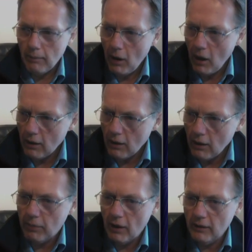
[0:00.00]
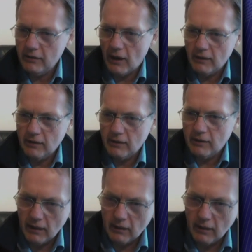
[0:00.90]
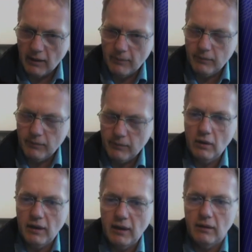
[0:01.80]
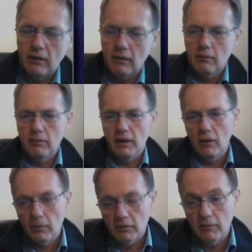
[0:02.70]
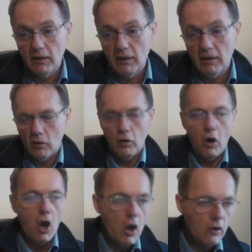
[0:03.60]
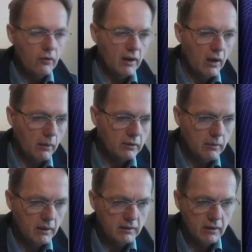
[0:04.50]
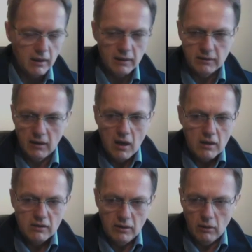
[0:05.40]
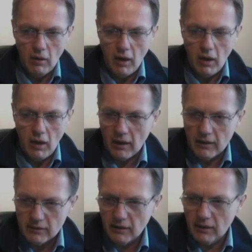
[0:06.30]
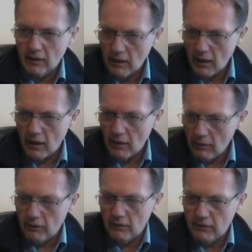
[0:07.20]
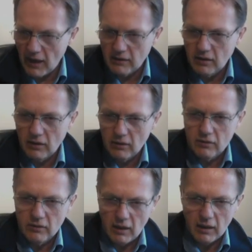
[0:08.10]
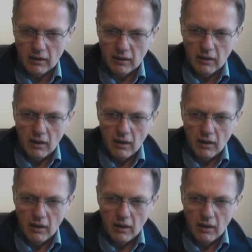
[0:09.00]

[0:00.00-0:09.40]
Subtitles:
Part of that process within being optimistic or not overly optimistic is still analyzing the data you see.